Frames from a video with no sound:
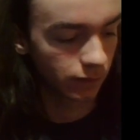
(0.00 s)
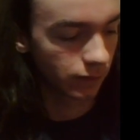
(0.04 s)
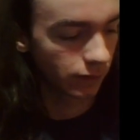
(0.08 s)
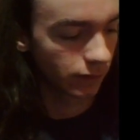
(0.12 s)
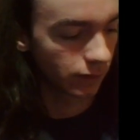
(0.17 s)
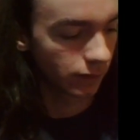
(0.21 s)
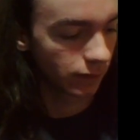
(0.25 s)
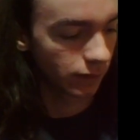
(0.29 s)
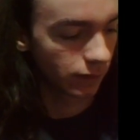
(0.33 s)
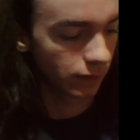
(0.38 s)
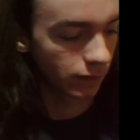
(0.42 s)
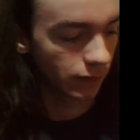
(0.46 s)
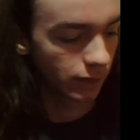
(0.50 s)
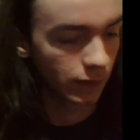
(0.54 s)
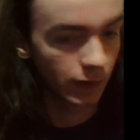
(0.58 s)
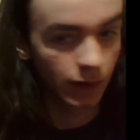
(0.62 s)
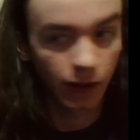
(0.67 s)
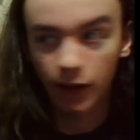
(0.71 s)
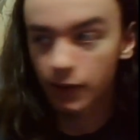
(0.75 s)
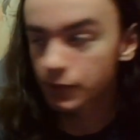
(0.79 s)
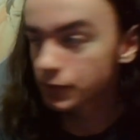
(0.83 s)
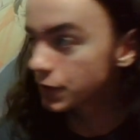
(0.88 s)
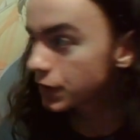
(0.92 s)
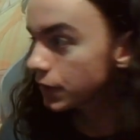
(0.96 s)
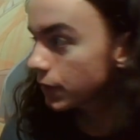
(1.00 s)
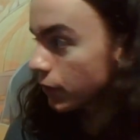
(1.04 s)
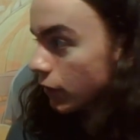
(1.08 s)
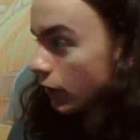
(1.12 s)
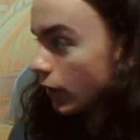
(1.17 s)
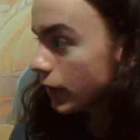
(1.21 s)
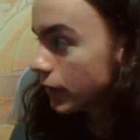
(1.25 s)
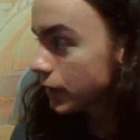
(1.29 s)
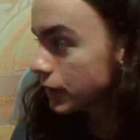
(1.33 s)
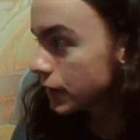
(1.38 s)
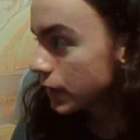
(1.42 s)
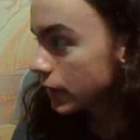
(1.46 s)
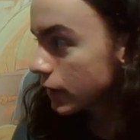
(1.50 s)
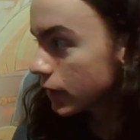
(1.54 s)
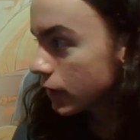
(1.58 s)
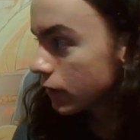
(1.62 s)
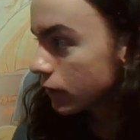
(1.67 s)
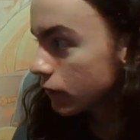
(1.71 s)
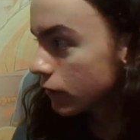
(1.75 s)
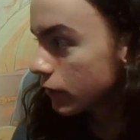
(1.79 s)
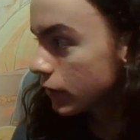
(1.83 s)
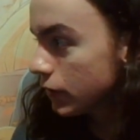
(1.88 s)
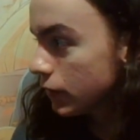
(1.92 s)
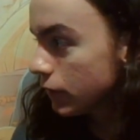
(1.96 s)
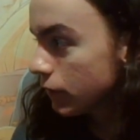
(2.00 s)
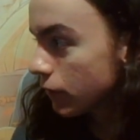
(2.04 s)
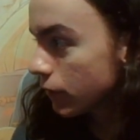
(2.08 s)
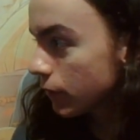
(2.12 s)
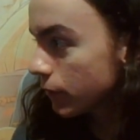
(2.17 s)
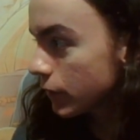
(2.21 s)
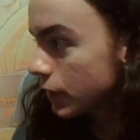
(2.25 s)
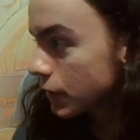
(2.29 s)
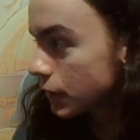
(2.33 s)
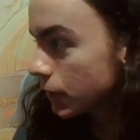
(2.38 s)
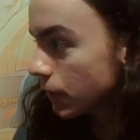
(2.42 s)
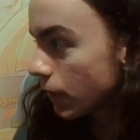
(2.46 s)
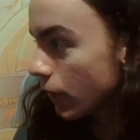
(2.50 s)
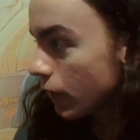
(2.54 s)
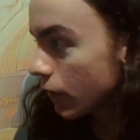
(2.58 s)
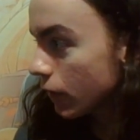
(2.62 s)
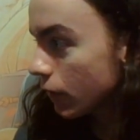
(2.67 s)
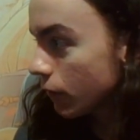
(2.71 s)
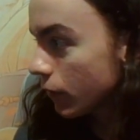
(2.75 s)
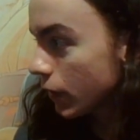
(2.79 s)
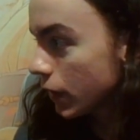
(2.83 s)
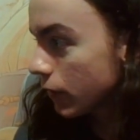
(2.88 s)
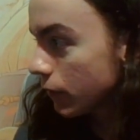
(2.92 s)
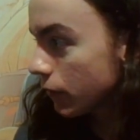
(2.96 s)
I'm surprised I can read from this far away without